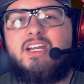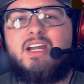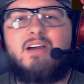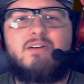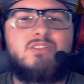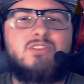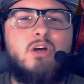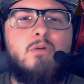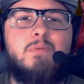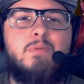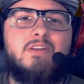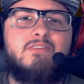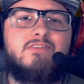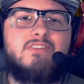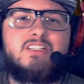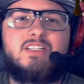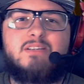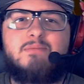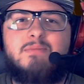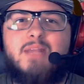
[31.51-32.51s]
I was hoping for
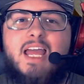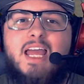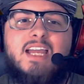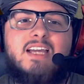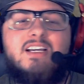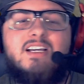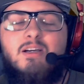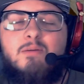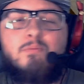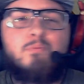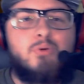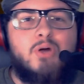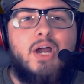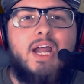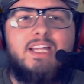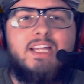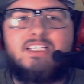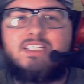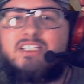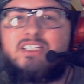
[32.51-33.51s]
some,
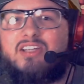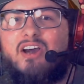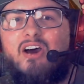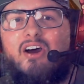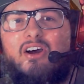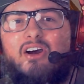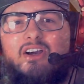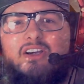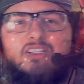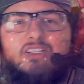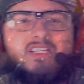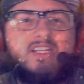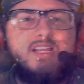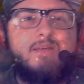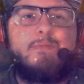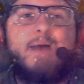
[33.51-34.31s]
bright stars in the